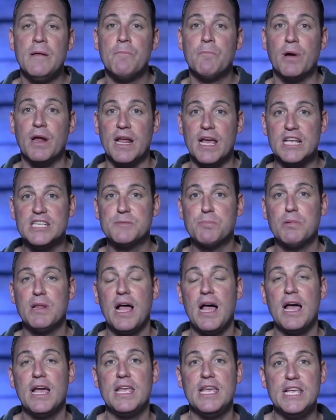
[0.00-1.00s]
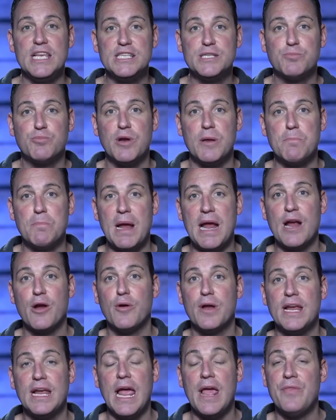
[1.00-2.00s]
but Hezbollah is
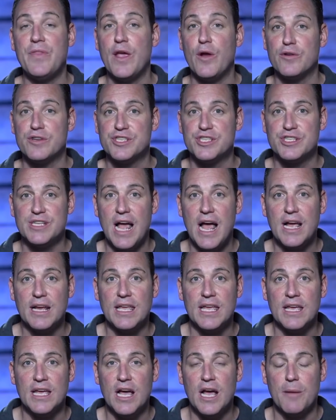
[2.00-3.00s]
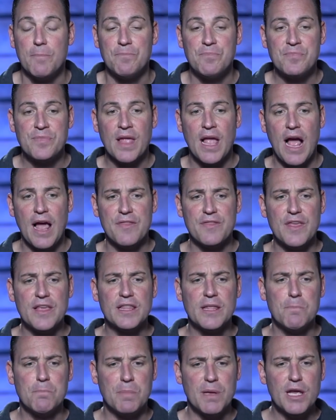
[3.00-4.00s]
preparing and they are stocking up. I think
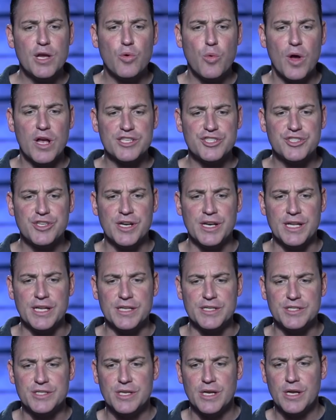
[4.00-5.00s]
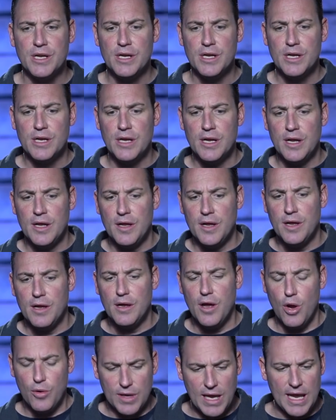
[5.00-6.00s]
the big question is,
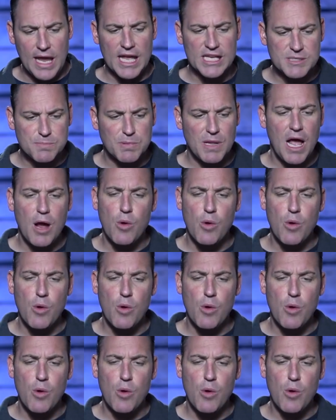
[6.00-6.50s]
okay, Hezbollah